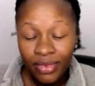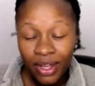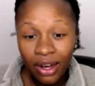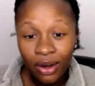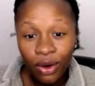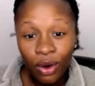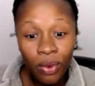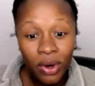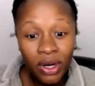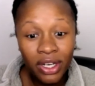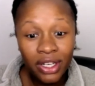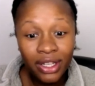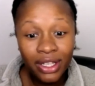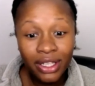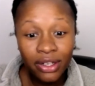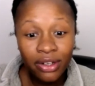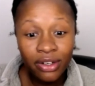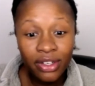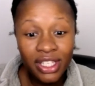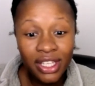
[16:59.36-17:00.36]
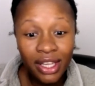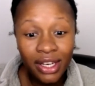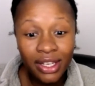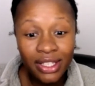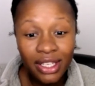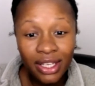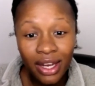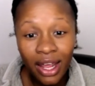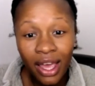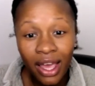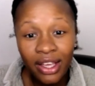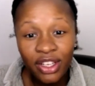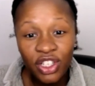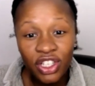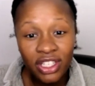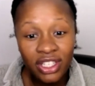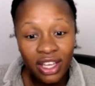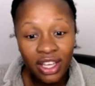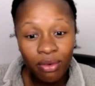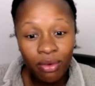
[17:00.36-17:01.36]
I know one leader said it today.
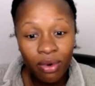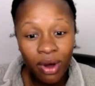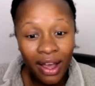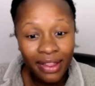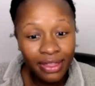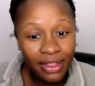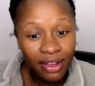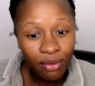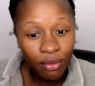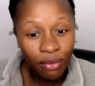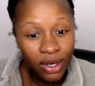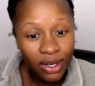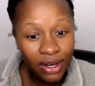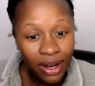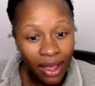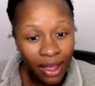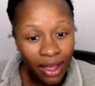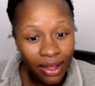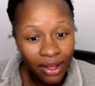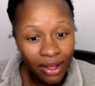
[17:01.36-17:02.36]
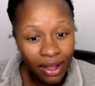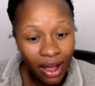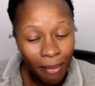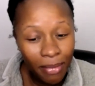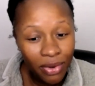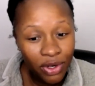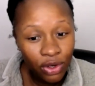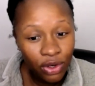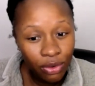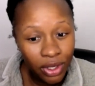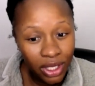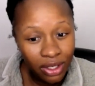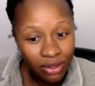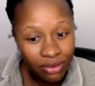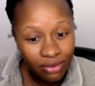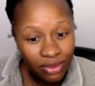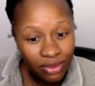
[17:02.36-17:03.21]
She said, well, I think one day I'm gonna do it.